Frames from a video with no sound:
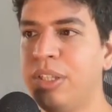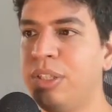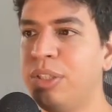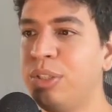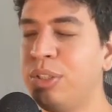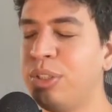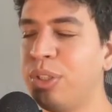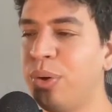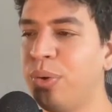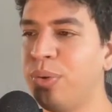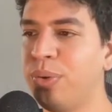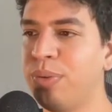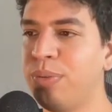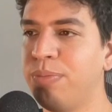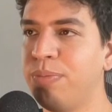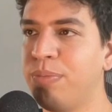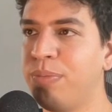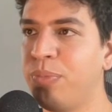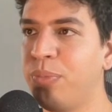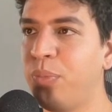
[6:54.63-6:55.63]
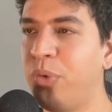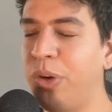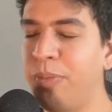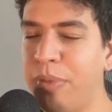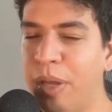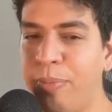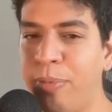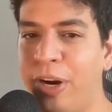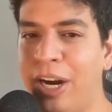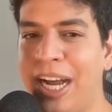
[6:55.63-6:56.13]
So
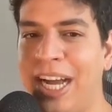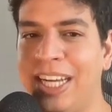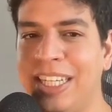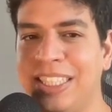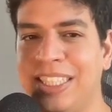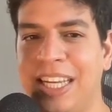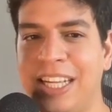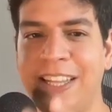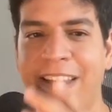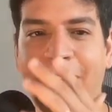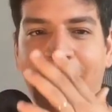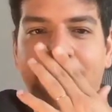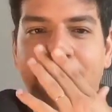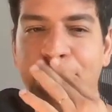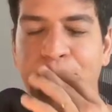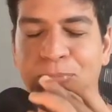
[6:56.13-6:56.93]
remember I said that